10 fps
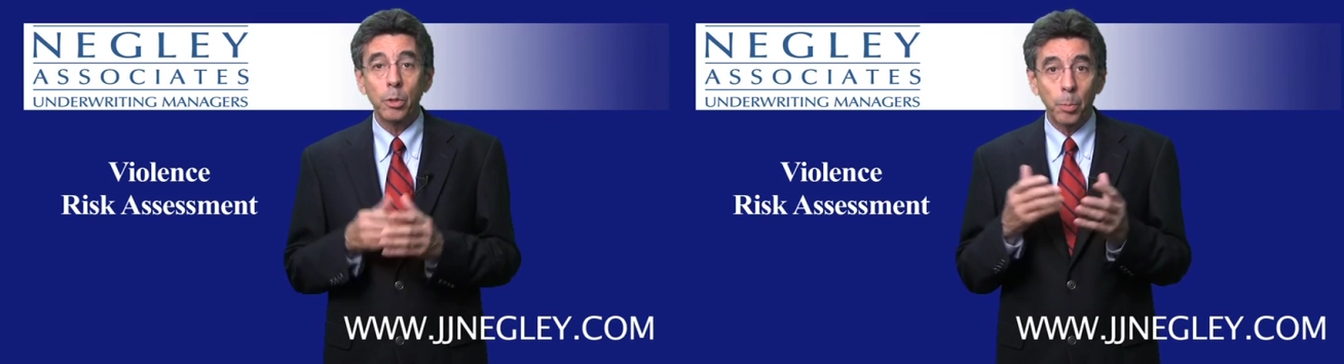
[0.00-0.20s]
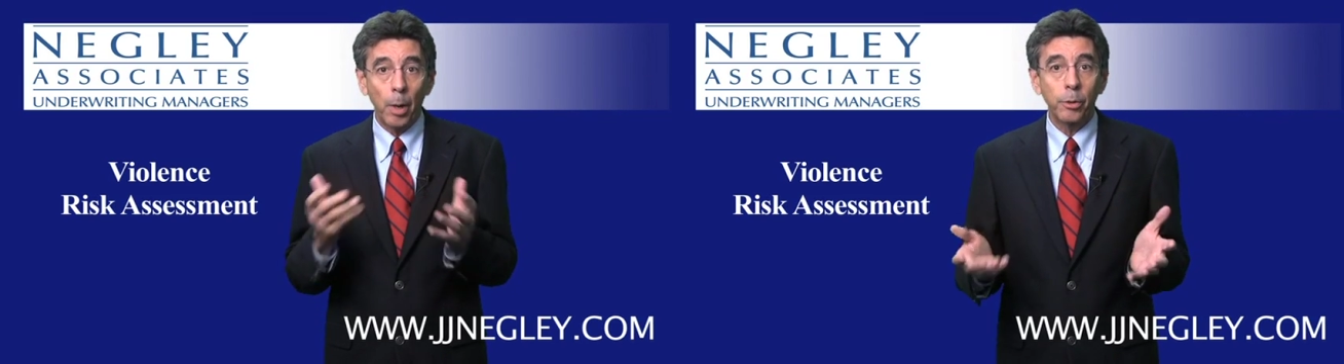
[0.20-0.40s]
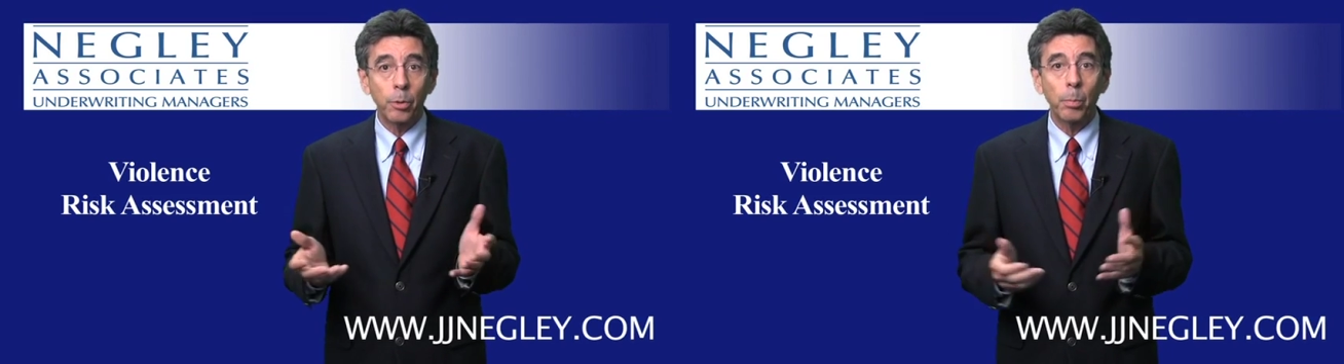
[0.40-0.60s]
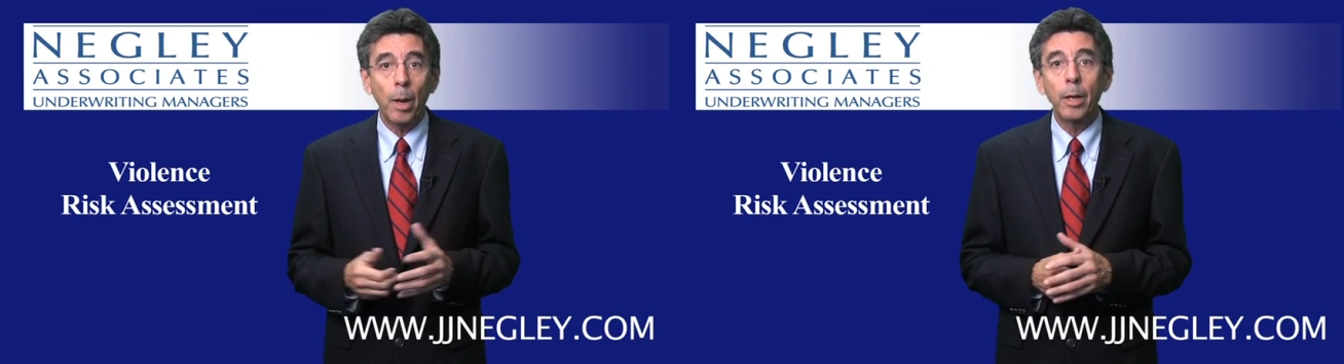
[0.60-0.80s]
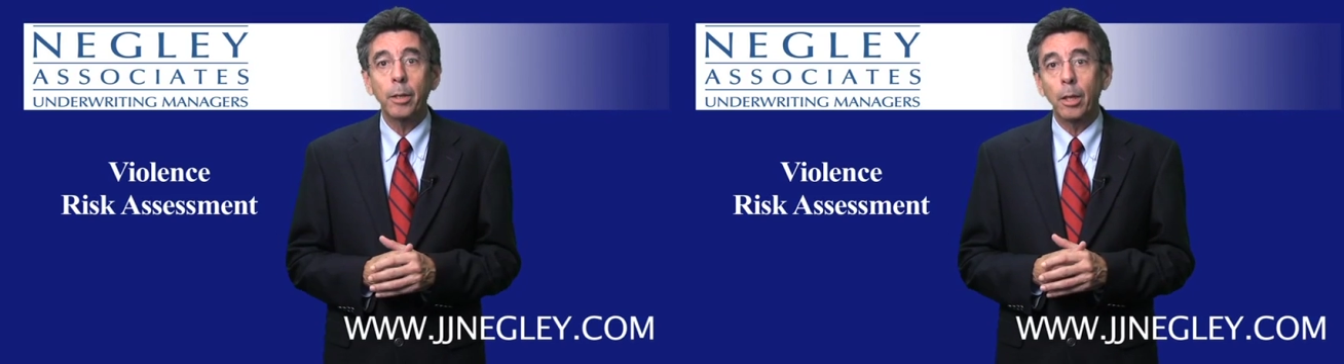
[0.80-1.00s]
sponsored
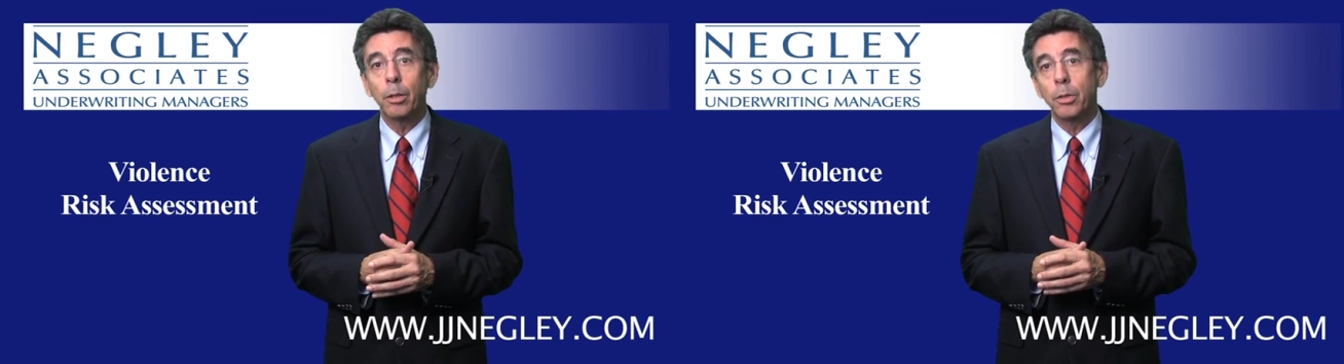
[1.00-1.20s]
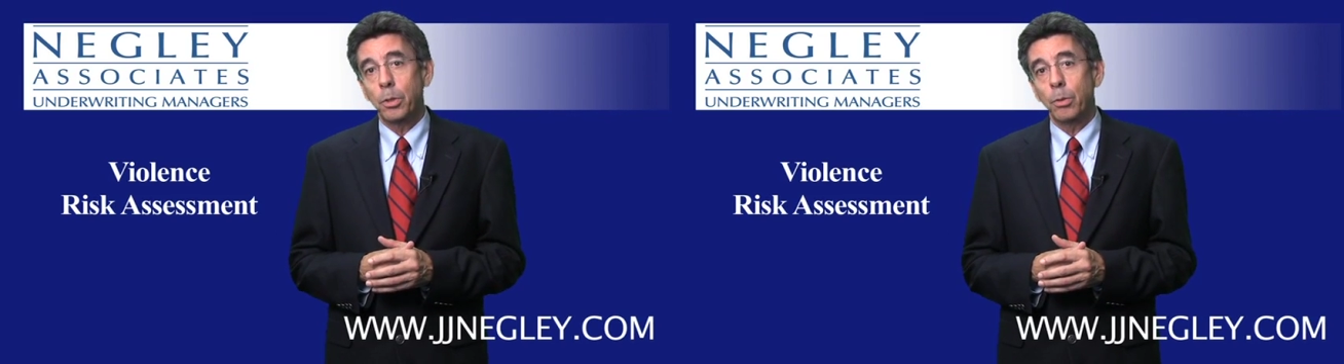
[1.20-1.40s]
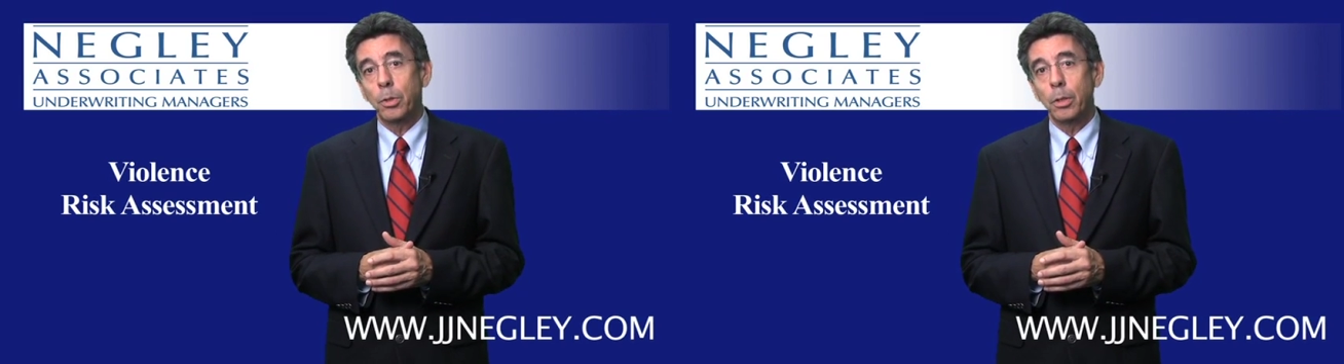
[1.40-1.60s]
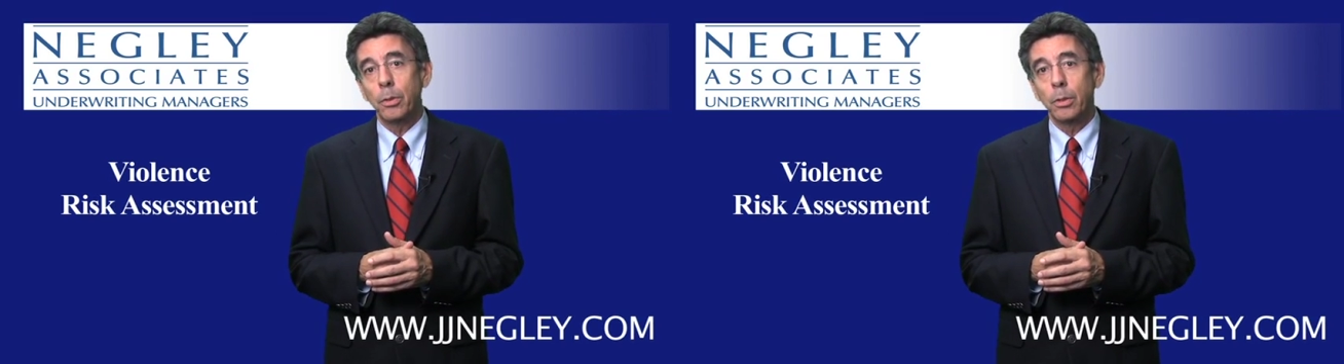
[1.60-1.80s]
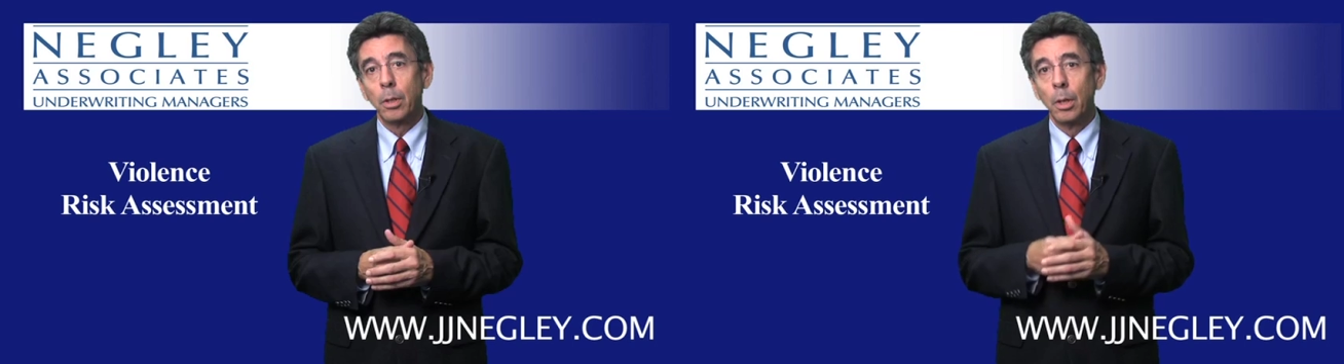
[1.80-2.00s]
by Negley Associates.